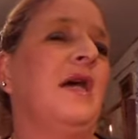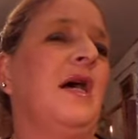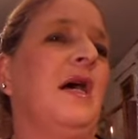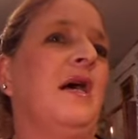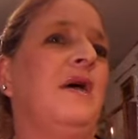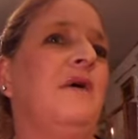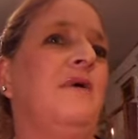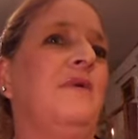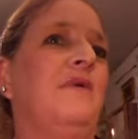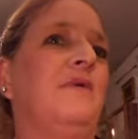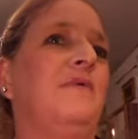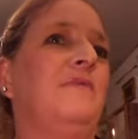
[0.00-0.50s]

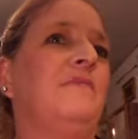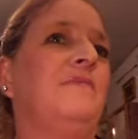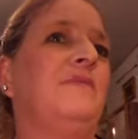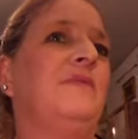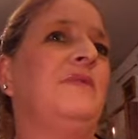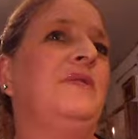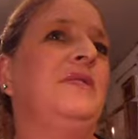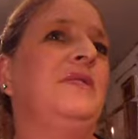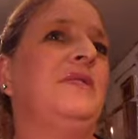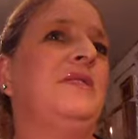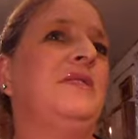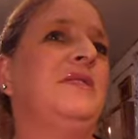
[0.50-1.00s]
I hope.
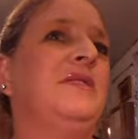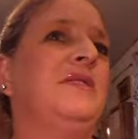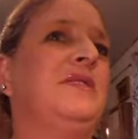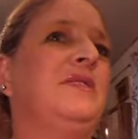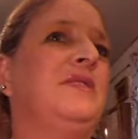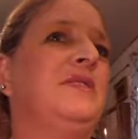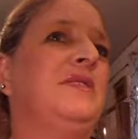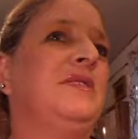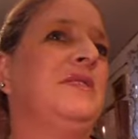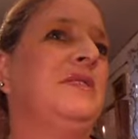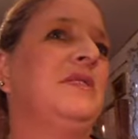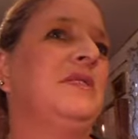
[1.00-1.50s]
I
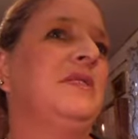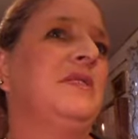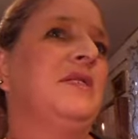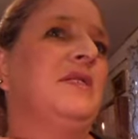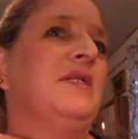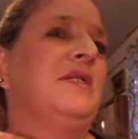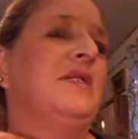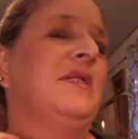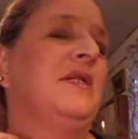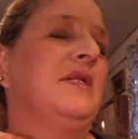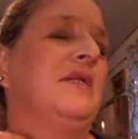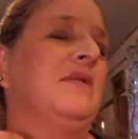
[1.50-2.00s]

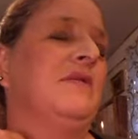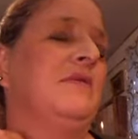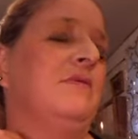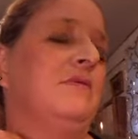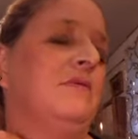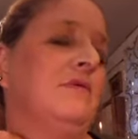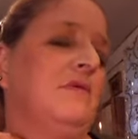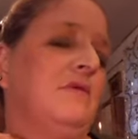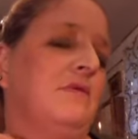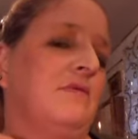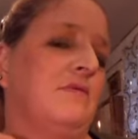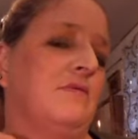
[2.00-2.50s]

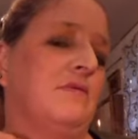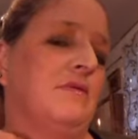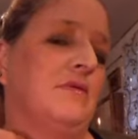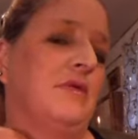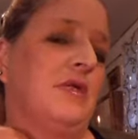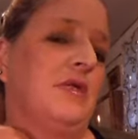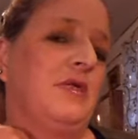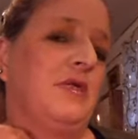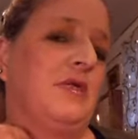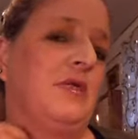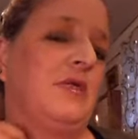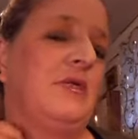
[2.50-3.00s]
don't know. It
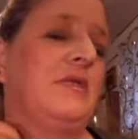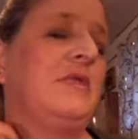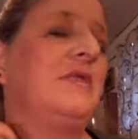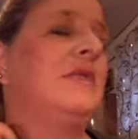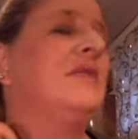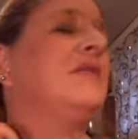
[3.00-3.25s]
just